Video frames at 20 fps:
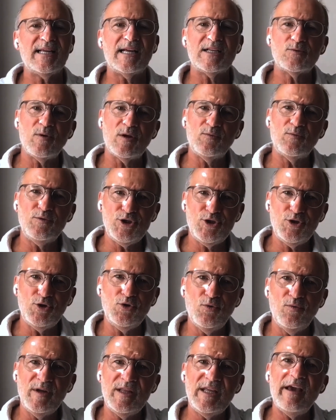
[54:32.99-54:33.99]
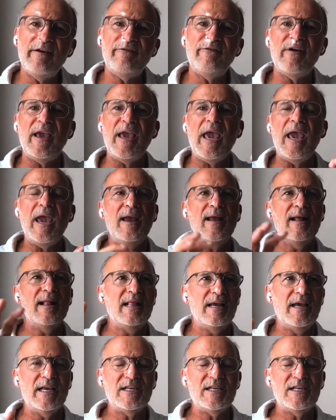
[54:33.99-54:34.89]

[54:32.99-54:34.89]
That's what we should do with the FAA.